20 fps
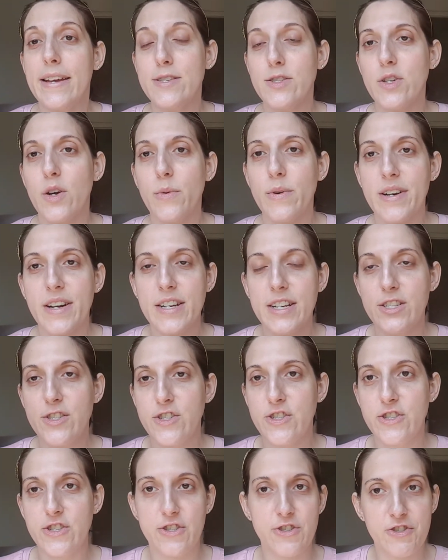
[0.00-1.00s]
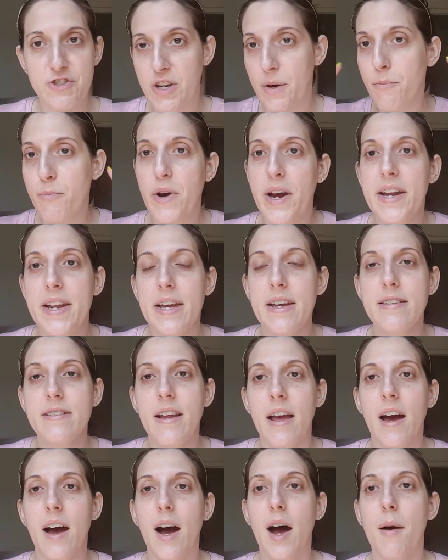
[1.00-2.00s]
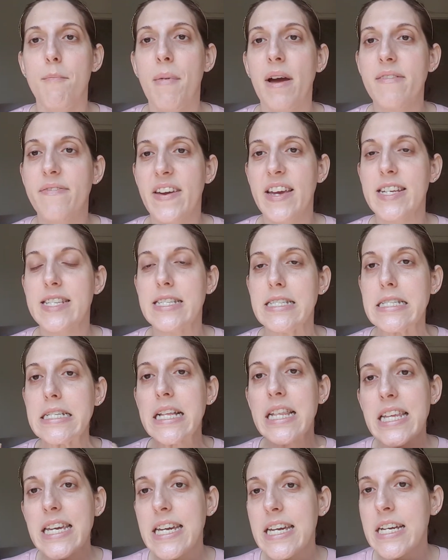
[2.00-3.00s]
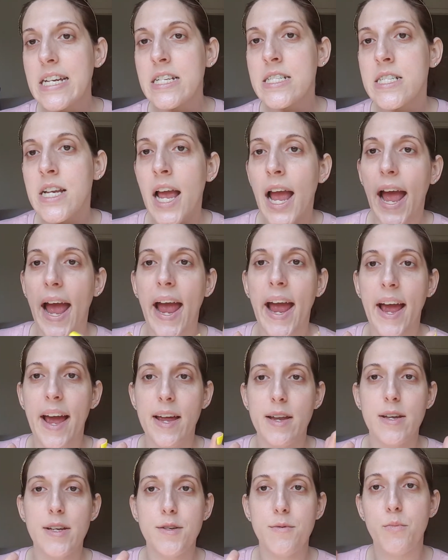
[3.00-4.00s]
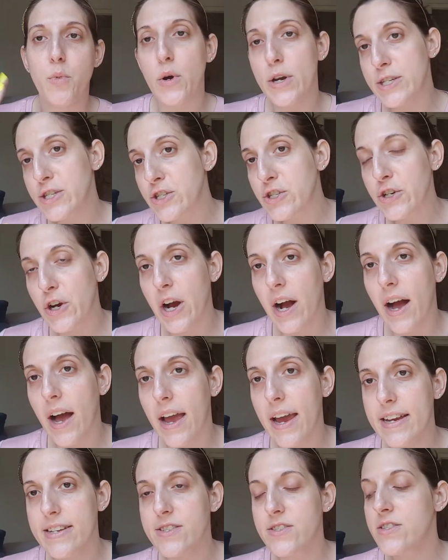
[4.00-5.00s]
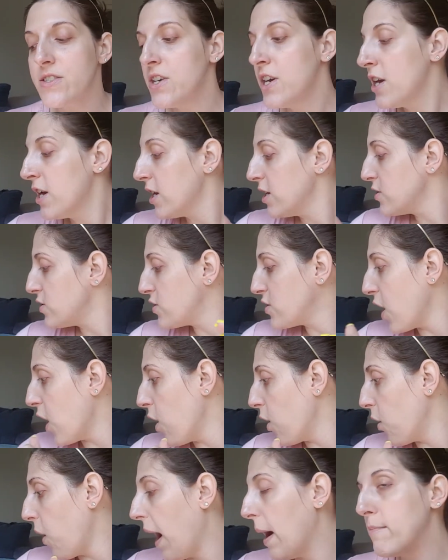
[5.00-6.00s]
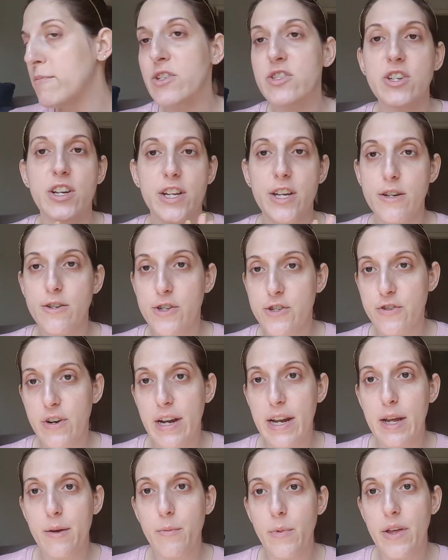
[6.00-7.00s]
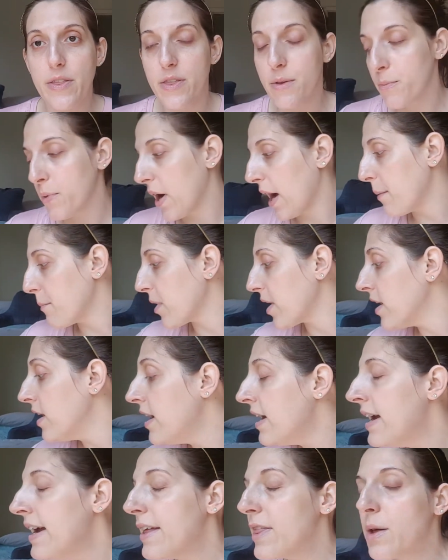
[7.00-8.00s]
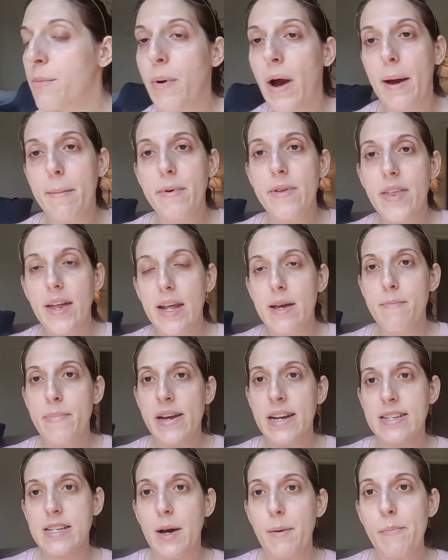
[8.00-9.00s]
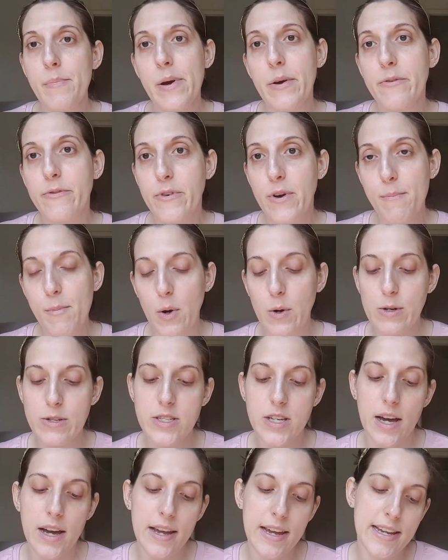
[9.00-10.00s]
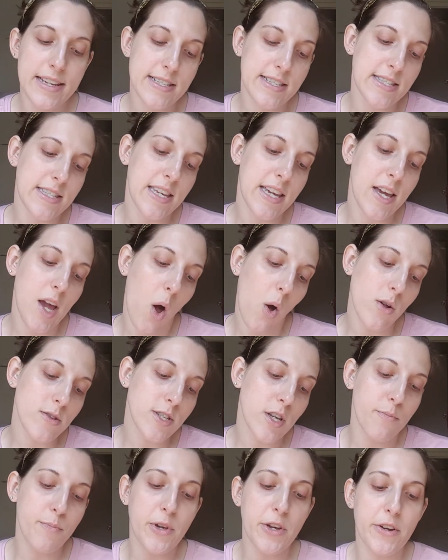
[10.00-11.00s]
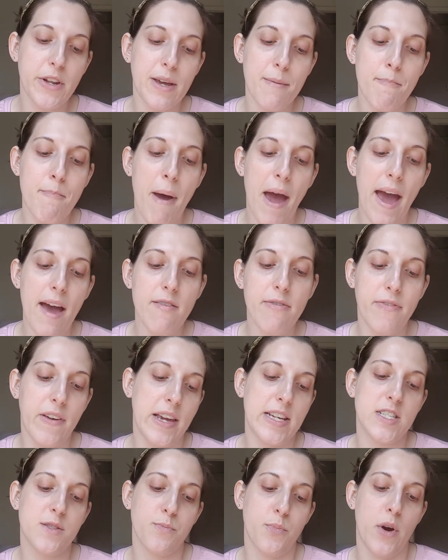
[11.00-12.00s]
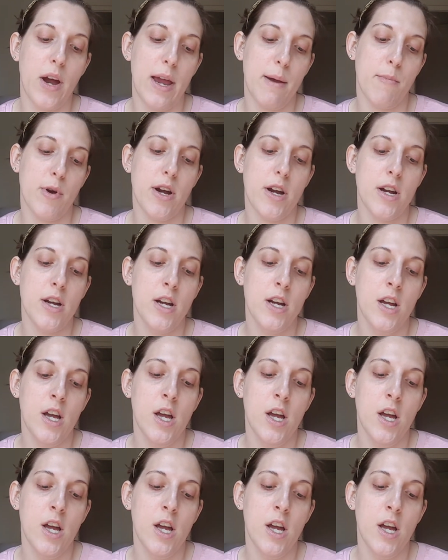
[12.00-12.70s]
so we're going to just jump right in. My face is clean and moisturized. So I'm just gonna go straight in with the primer. The primer that I picked up from Ulta is the Ulta Beauty Matte Face Primer,